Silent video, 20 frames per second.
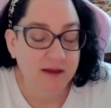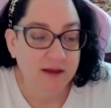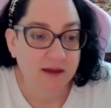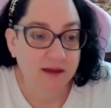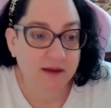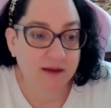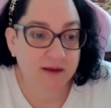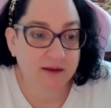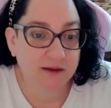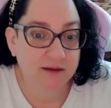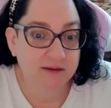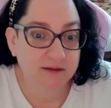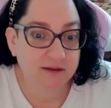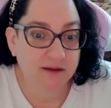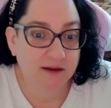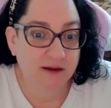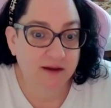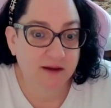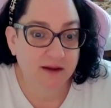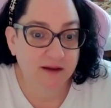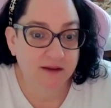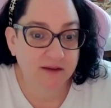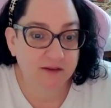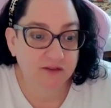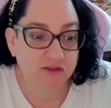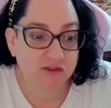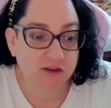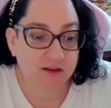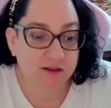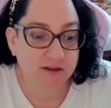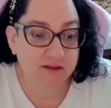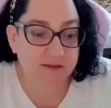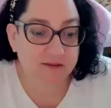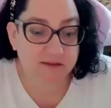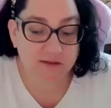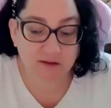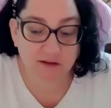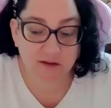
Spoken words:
And I just,